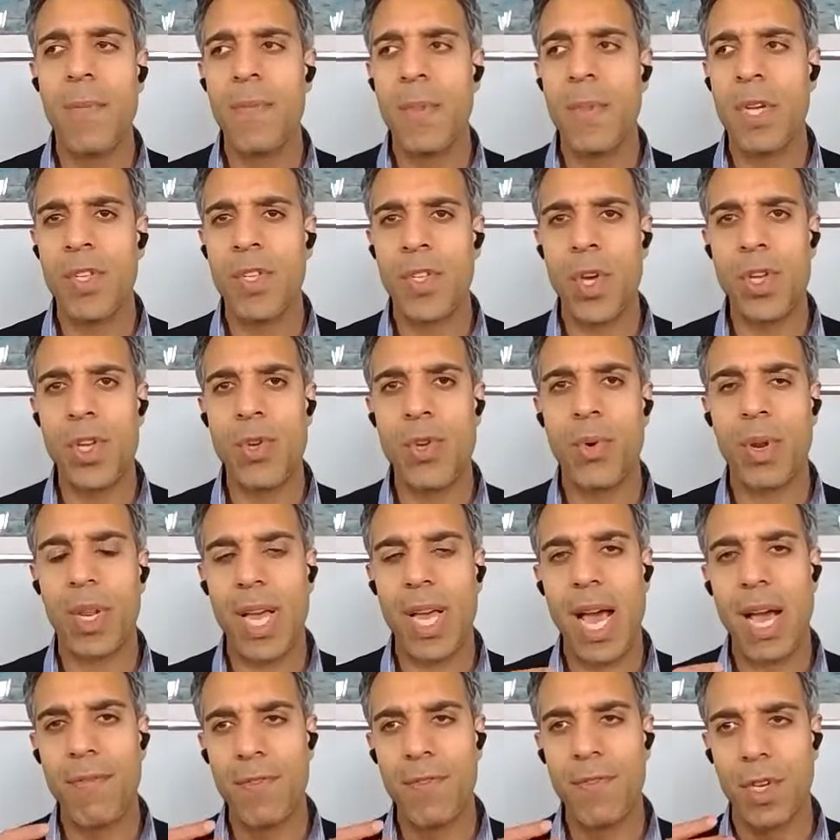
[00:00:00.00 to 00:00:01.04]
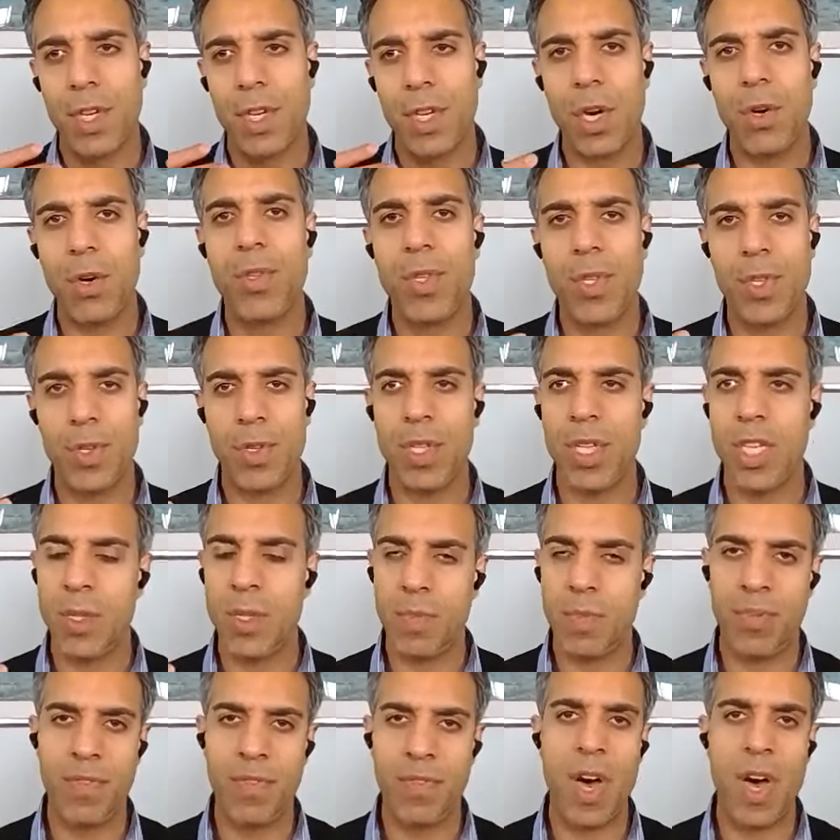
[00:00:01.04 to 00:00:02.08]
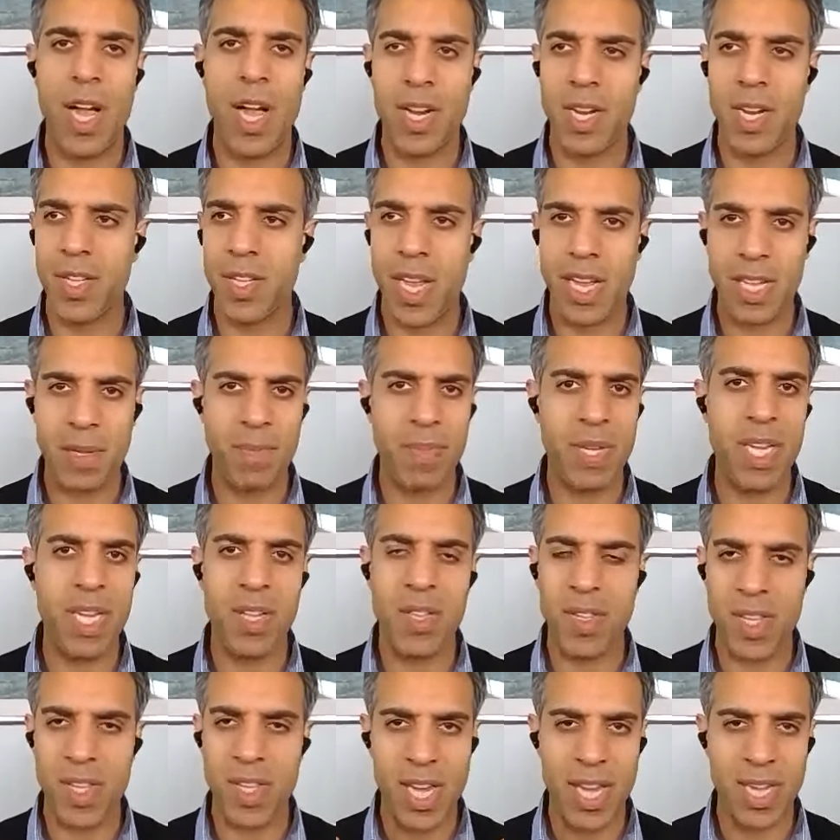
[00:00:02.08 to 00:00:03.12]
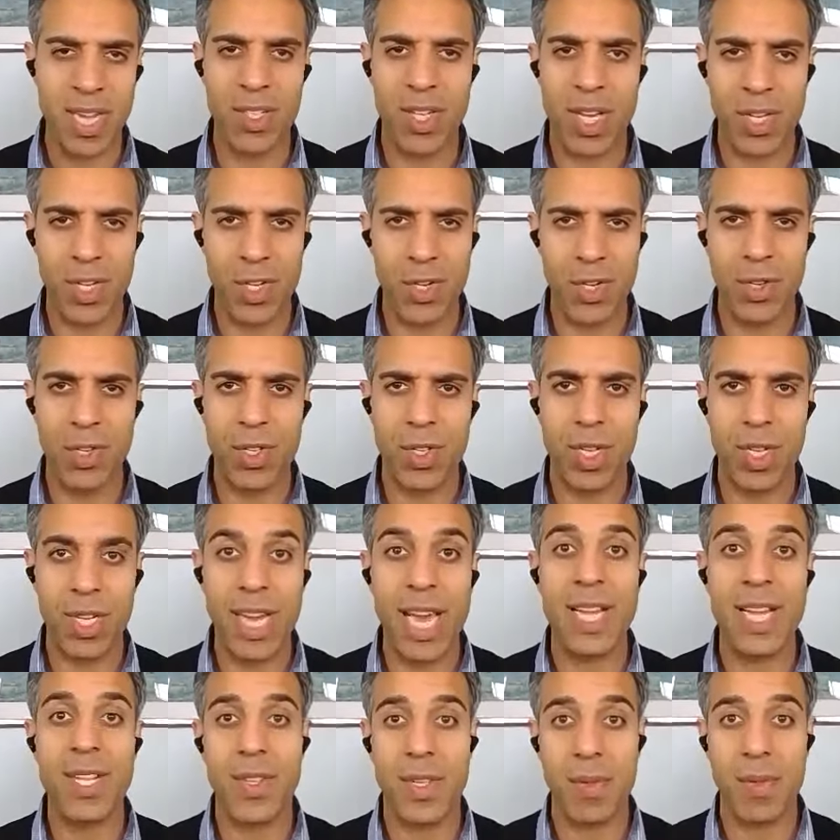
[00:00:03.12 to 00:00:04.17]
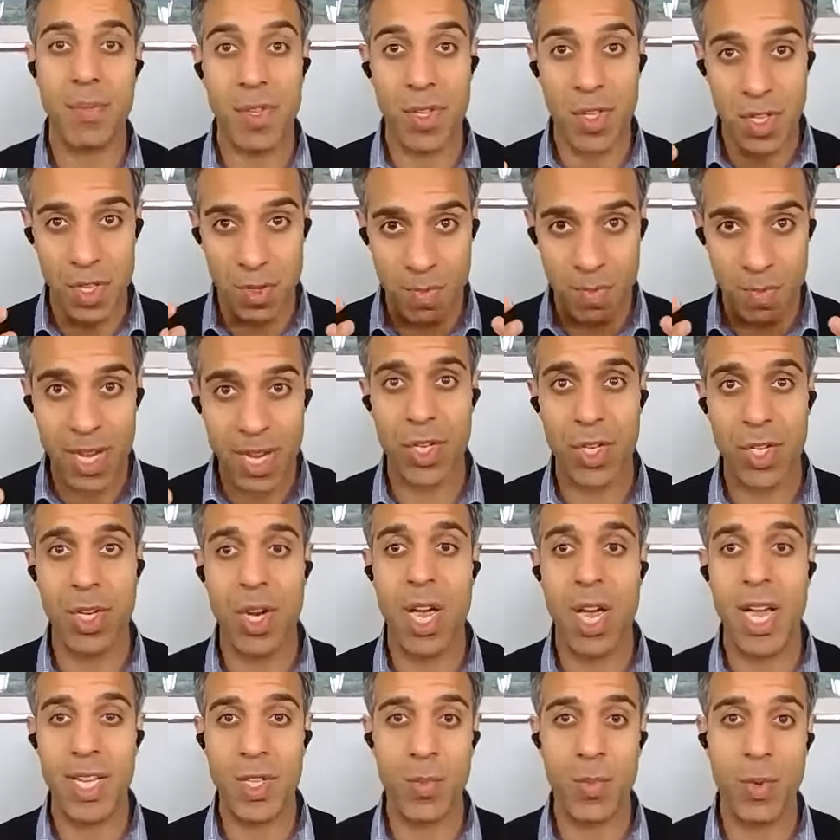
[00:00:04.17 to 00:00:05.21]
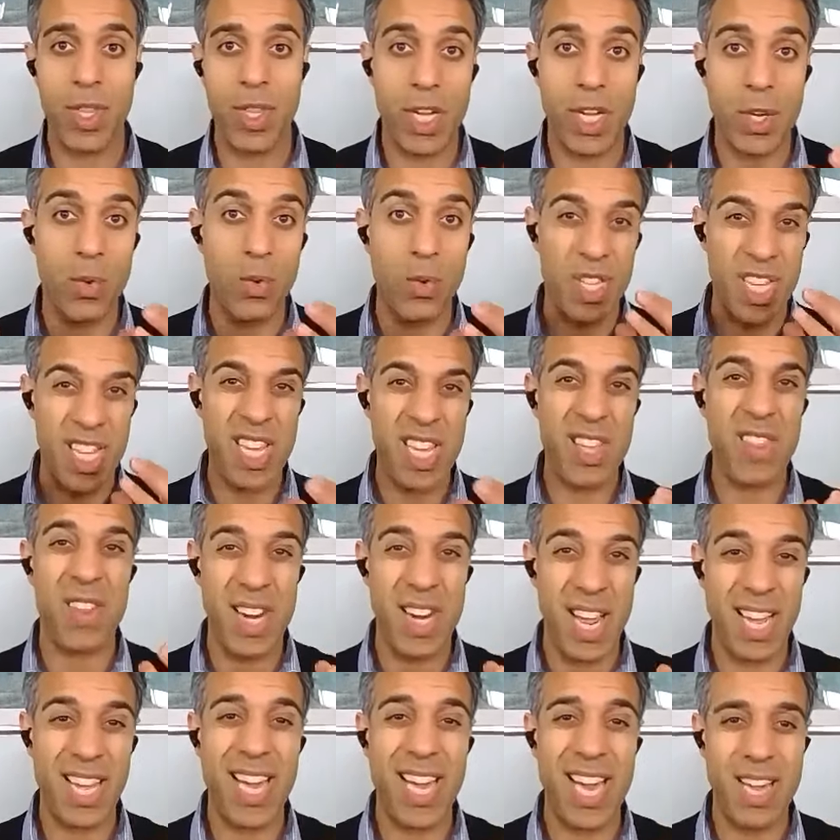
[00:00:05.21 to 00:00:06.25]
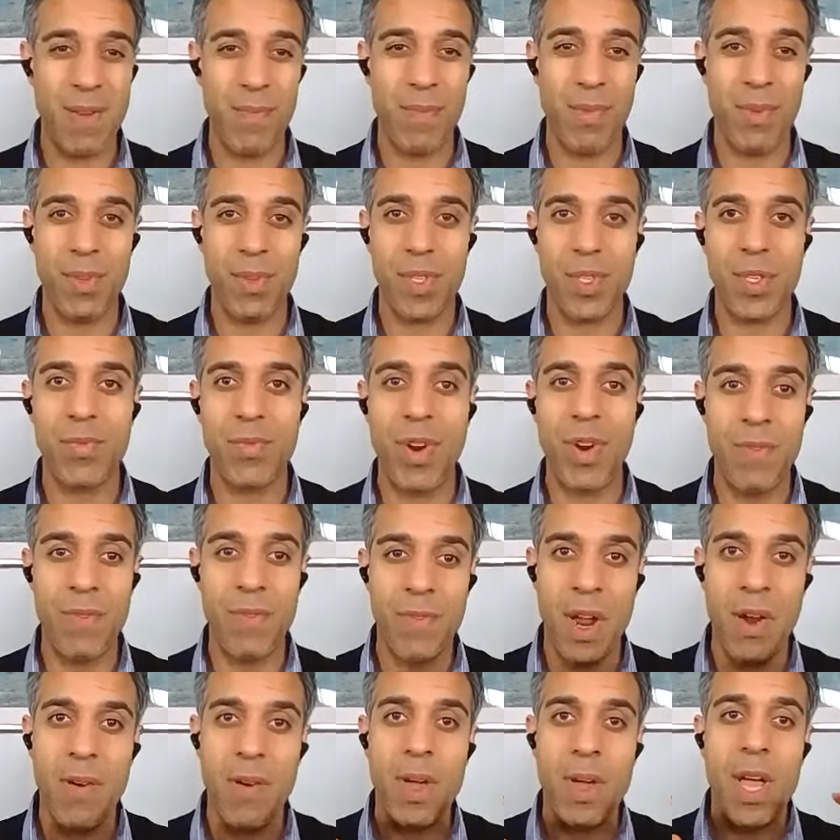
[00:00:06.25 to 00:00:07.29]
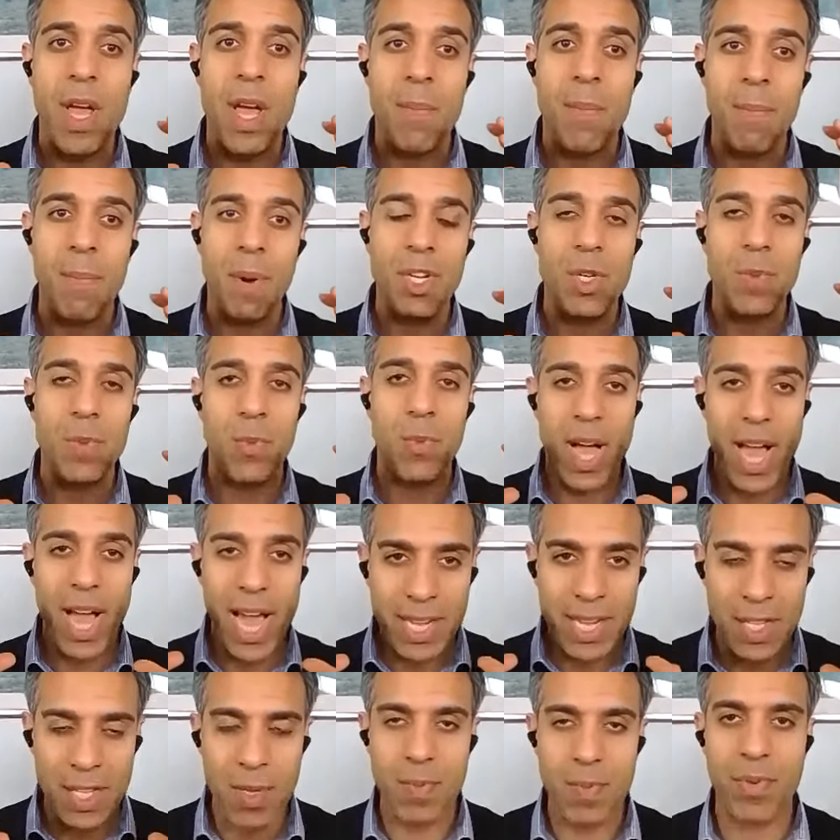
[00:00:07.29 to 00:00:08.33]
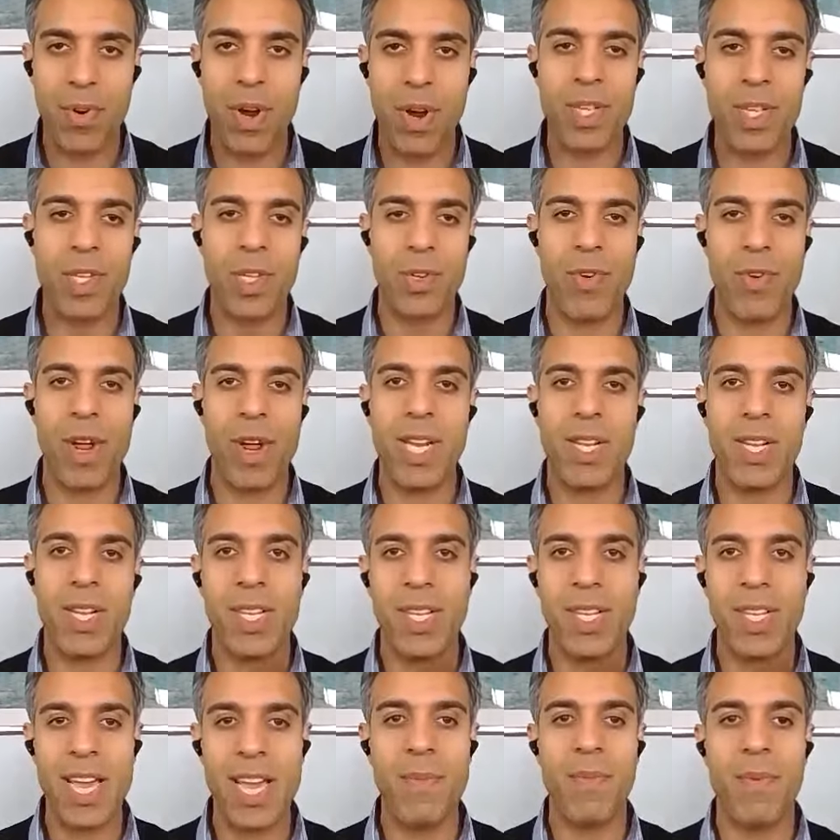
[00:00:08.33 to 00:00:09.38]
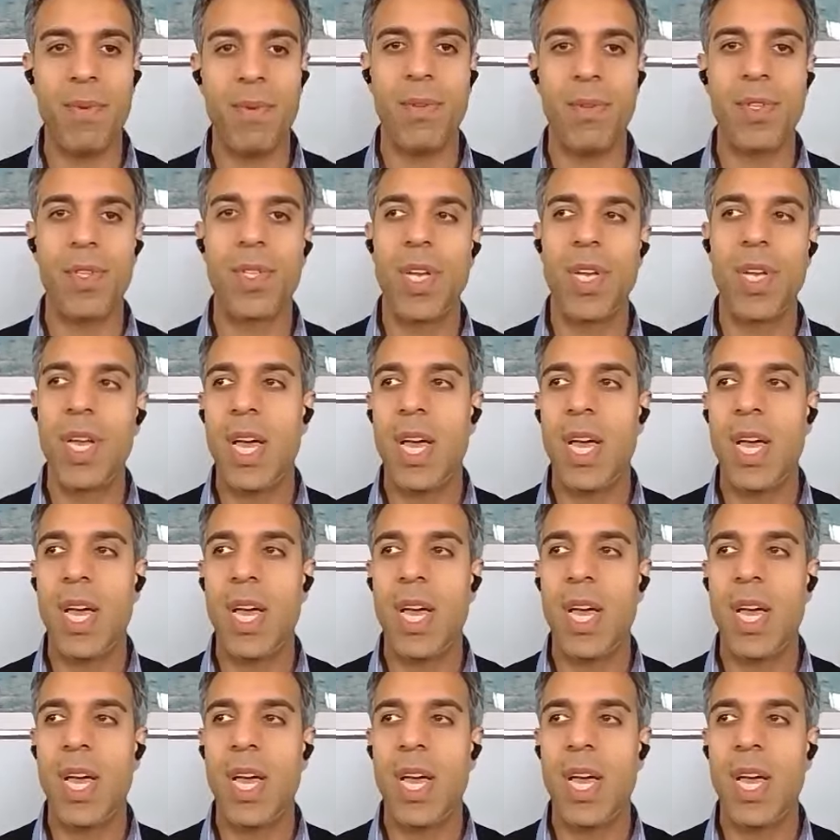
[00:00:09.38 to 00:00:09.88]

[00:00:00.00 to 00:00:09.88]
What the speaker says: So you would have to go to these providers like BT, etc., to get some specialized, what they called Ethernet cables, right? Very much more enterprise grade cables,